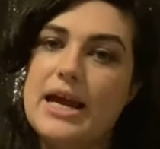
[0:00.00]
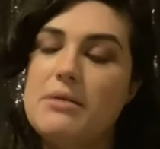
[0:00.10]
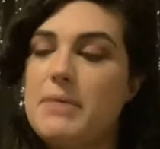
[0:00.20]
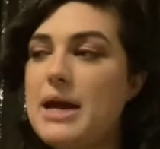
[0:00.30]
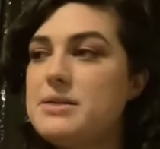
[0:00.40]

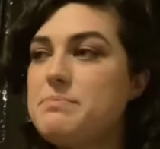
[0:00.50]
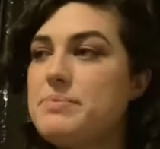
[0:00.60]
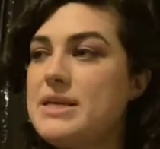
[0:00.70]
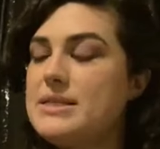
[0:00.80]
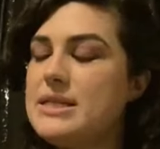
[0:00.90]
And my
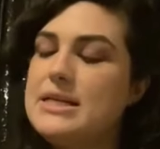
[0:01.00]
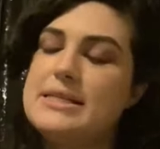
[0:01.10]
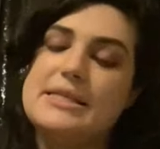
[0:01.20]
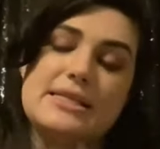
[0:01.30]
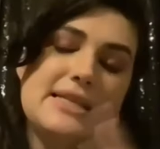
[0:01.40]

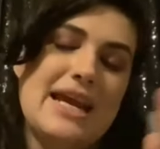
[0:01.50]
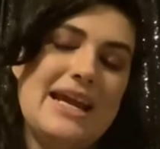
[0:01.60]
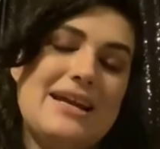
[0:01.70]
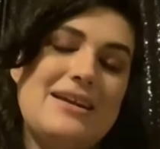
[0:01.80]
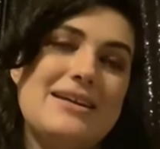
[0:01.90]
business
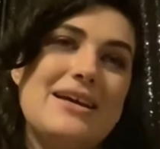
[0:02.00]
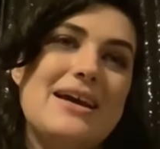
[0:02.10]
and